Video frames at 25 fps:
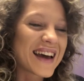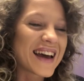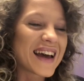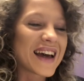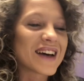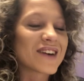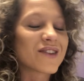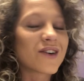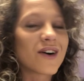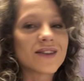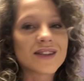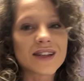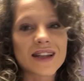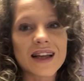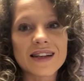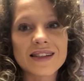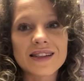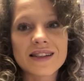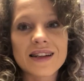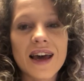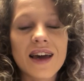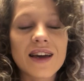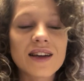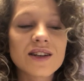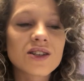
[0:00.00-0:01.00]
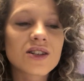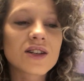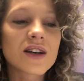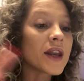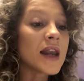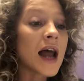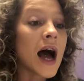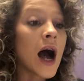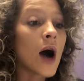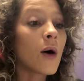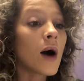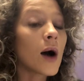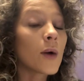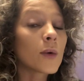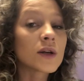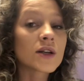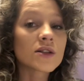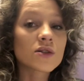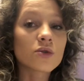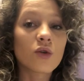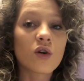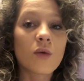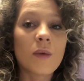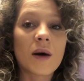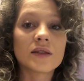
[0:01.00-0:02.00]
It got to that stage. Now I want
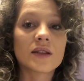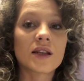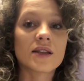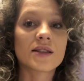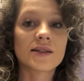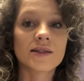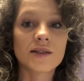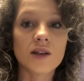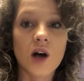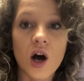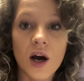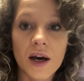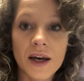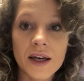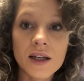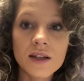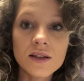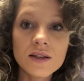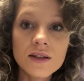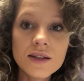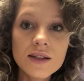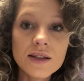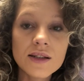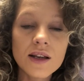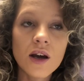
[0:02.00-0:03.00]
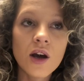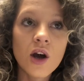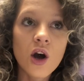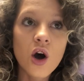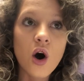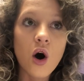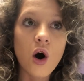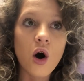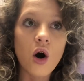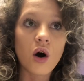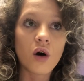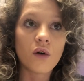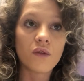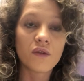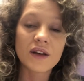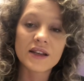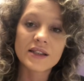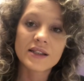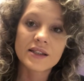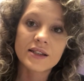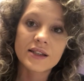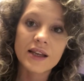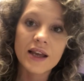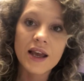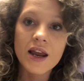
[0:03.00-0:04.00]
to talk about the signs of
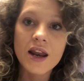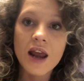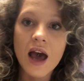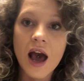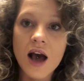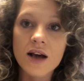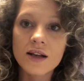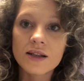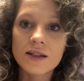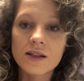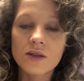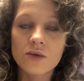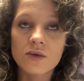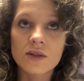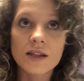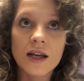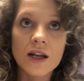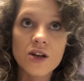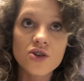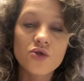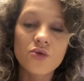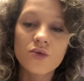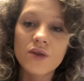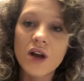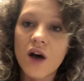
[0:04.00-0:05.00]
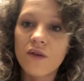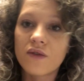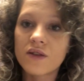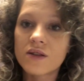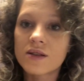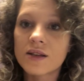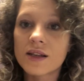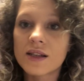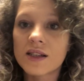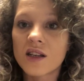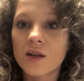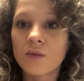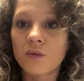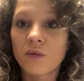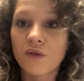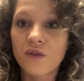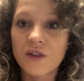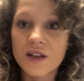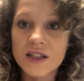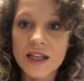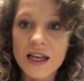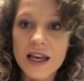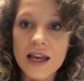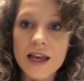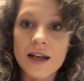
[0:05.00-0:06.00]
CNS, or central nervous system
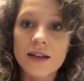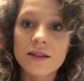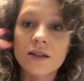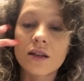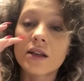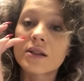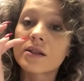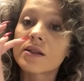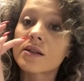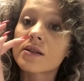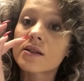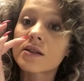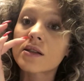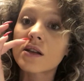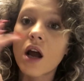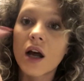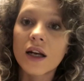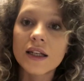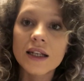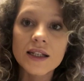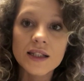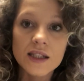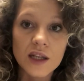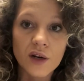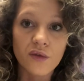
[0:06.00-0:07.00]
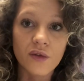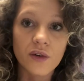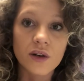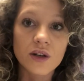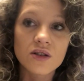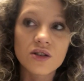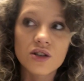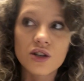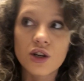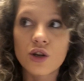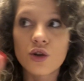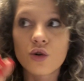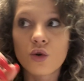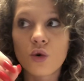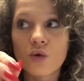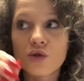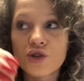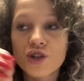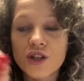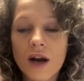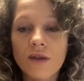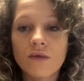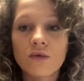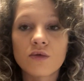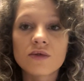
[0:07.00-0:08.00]
fatigue. So this is slightly different to your
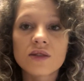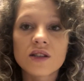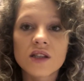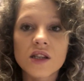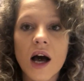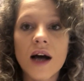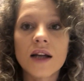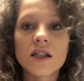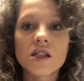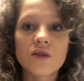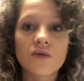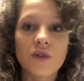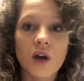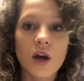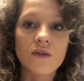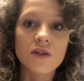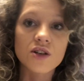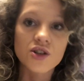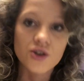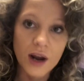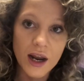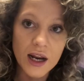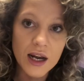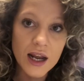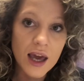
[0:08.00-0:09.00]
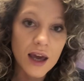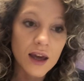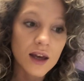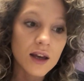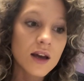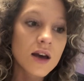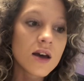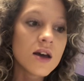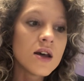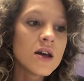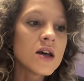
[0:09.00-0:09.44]
general signs of overtraining.